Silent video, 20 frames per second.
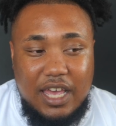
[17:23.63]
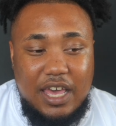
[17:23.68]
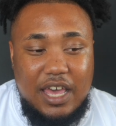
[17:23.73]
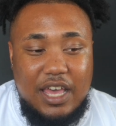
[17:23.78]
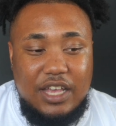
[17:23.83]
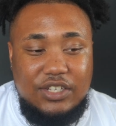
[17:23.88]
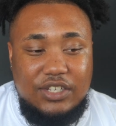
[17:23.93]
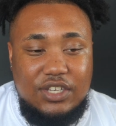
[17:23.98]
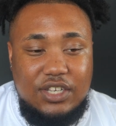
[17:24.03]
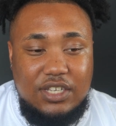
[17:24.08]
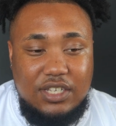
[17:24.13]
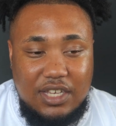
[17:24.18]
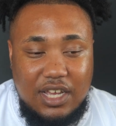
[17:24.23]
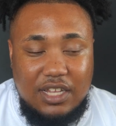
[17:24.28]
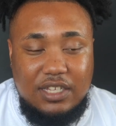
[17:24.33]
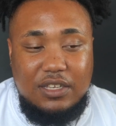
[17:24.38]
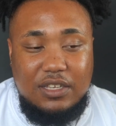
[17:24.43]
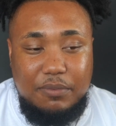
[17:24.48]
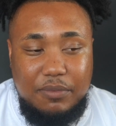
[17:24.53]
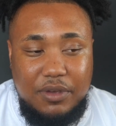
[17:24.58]
and she
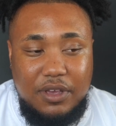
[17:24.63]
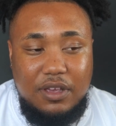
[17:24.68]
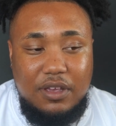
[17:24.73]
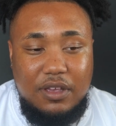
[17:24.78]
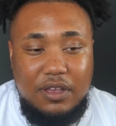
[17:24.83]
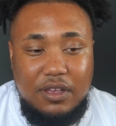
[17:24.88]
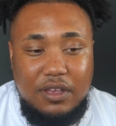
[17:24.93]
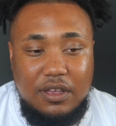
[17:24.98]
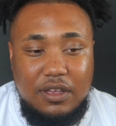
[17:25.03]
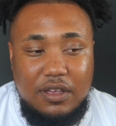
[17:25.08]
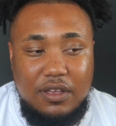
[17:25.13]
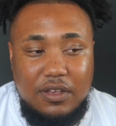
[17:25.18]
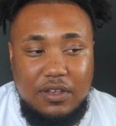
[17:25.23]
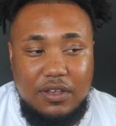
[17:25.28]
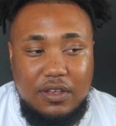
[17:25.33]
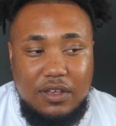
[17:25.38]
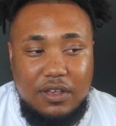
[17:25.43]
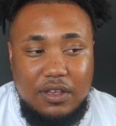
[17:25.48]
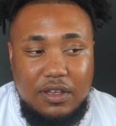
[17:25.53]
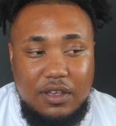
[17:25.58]
said to me,
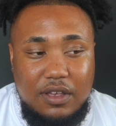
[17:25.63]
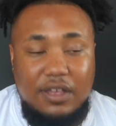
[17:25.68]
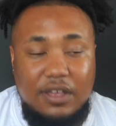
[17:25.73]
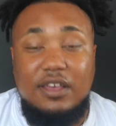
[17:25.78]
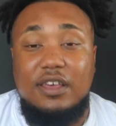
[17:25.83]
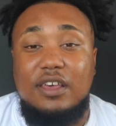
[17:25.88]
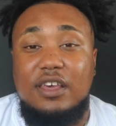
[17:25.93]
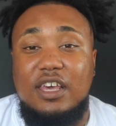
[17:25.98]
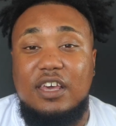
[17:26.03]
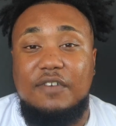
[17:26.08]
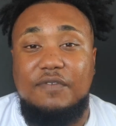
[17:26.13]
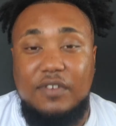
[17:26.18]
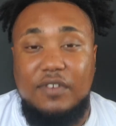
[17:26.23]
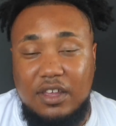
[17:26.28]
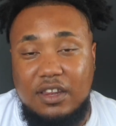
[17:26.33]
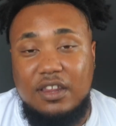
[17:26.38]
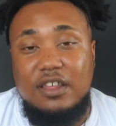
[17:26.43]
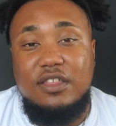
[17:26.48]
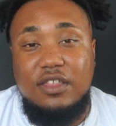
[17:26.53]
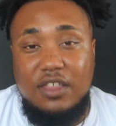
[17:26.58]
if
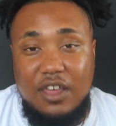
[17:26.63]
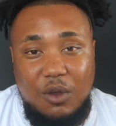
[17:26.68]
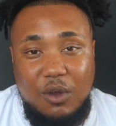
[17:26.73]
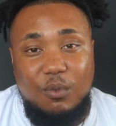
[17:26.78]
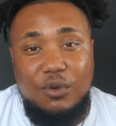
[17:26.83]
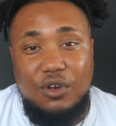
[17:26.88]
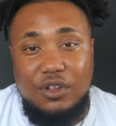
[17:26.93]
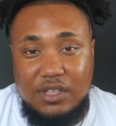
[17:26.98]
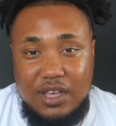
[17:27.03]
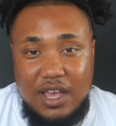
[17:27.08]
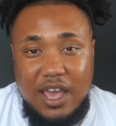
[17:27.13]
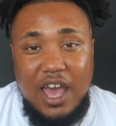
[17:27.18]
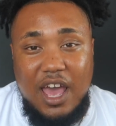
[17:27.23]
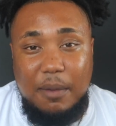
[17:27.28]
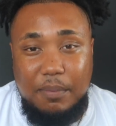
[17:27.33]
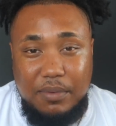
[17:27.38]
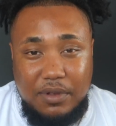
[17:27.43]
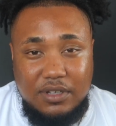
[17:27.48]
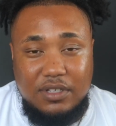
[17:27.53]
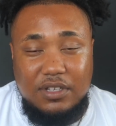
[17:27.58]
anything were to
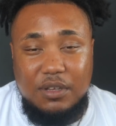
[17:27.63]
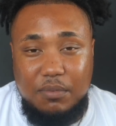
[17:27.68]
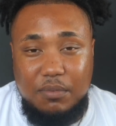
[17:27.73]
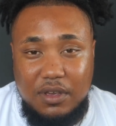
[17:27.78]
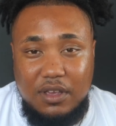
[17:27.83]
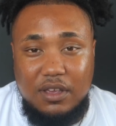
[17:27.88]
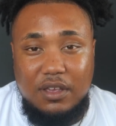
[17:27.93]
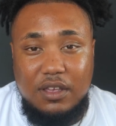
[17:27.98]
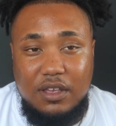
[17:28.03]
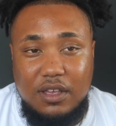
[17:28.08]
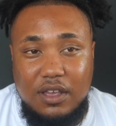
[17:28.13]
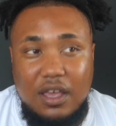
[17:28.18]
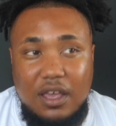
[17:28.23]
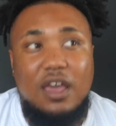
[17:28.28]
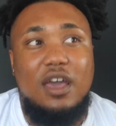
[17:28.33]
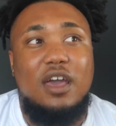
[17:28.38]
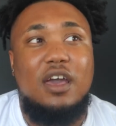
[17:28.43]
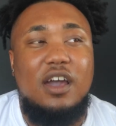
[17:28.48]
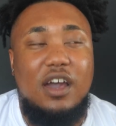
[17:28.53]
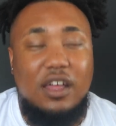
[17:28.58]
happen to me,
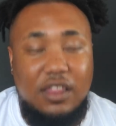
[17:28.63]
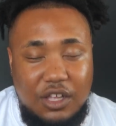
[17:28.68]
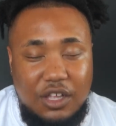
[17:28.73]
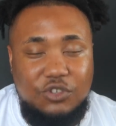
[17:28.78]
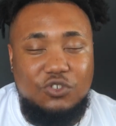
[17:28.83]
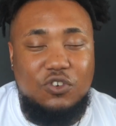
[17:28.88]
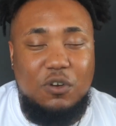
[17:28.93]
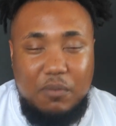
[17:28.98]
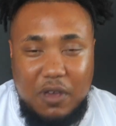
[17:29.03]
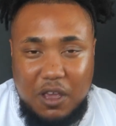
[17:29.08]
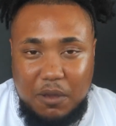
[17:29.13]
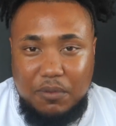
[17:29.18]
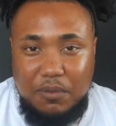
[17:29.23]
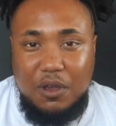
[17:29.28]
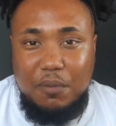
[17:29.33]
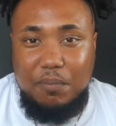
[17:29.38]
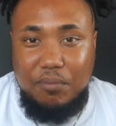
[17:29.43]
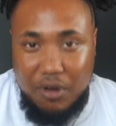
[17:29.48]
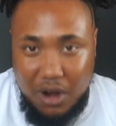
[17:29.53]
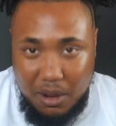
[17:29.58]
I need you to make me
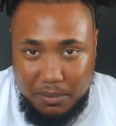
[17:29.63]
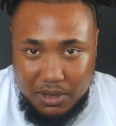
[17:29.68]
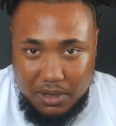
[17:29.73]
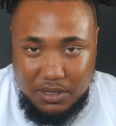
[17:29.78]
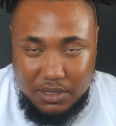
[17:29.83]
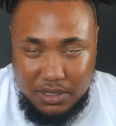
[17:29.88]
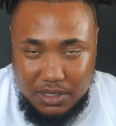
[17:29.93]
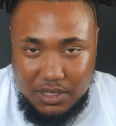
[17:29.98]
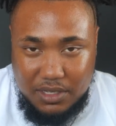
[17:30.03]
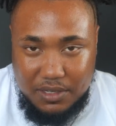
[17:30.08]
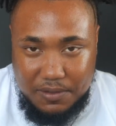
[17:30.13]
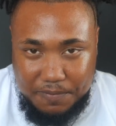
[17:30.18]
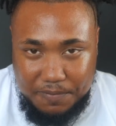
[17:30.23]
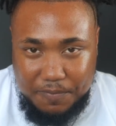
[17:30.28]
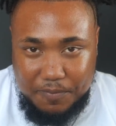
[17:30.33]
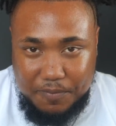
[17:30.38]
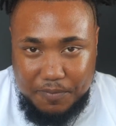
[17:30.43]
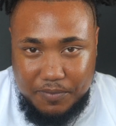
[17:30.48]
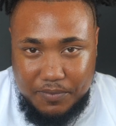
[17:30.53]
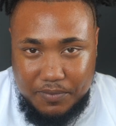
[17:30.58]
a promise.
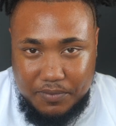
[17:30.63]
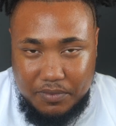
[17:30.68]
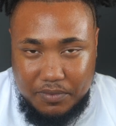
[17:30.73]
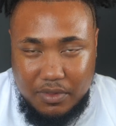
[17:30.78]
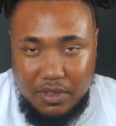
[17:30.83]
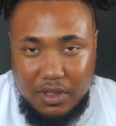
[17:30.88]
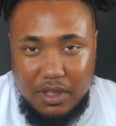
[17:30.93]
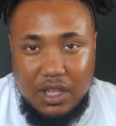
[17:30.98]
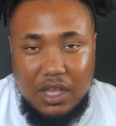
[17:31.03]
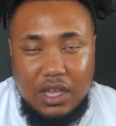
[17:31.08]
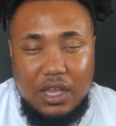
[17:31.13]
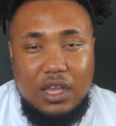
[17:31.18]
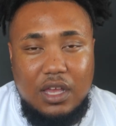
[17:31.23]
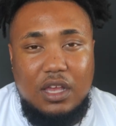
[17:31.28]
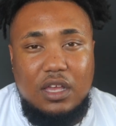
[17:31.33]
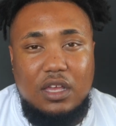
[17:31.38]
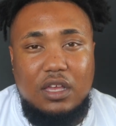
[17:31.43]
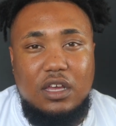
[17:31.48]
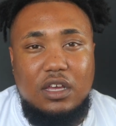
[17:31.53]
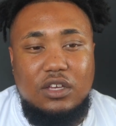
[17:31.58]

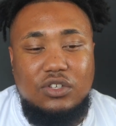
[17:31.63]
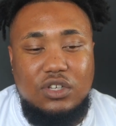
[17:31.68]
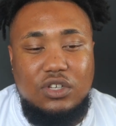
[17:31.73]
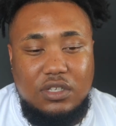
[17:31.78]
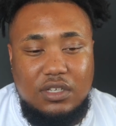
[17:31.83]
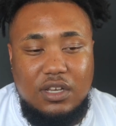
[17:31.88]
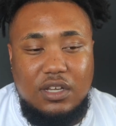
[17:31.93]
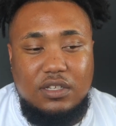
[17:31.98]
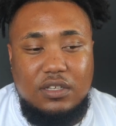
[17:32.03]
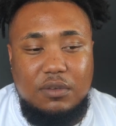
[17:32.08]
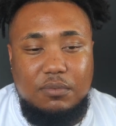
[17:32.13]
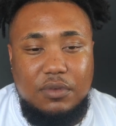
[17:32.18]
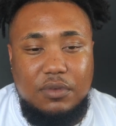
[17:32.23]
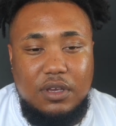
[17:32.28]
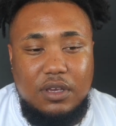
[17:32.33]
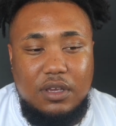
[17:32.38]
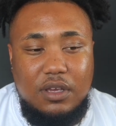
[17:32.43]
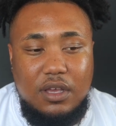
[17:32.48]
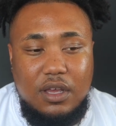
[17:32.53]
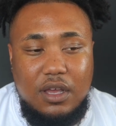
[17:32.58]
And she said to
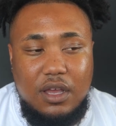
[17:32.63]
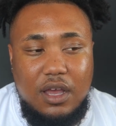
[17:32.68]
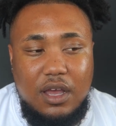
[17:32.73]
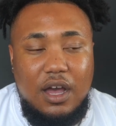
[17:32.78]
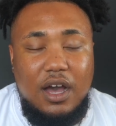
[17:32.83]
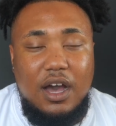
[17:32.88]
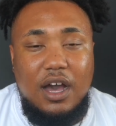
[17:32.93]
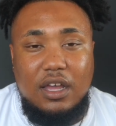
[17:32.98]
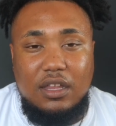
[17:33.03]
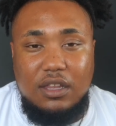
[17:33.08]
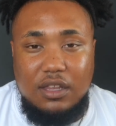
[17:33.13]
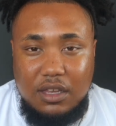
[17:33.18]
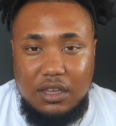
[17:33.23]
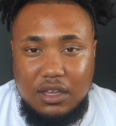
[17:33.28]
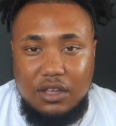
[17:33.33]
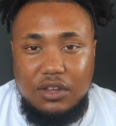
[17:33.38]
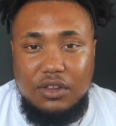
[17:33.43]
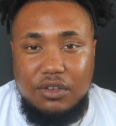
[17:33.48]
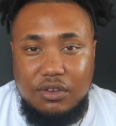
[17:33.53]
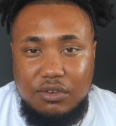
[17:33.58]
me, I
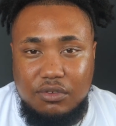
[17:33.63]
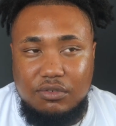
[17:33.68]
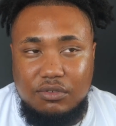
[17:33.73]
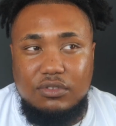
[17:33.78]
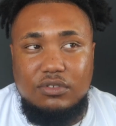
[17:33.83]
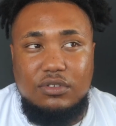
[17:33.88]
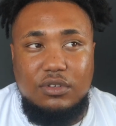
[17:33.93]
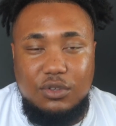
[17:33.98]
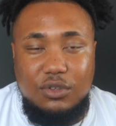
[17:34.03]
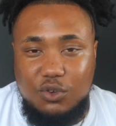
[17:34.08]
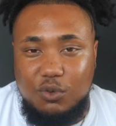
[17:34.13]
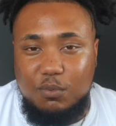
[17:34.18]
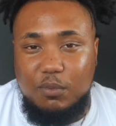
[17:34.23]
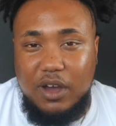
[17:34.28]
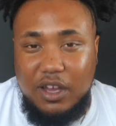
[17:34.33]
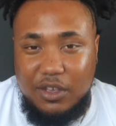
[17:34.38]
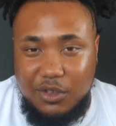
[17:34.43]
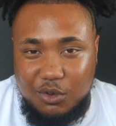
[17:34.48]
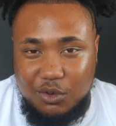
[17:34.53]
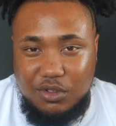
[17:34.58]
need you to do
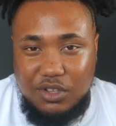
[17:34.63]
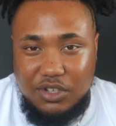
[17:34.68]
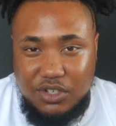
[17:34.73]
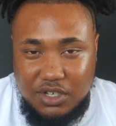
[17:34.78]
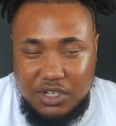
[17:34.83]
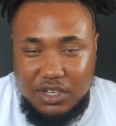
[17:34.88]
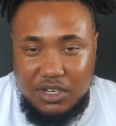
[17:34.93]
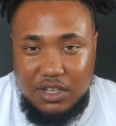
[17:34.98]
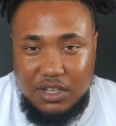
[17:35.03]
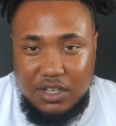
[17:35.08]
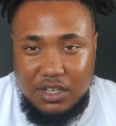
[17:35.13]
my eulogy.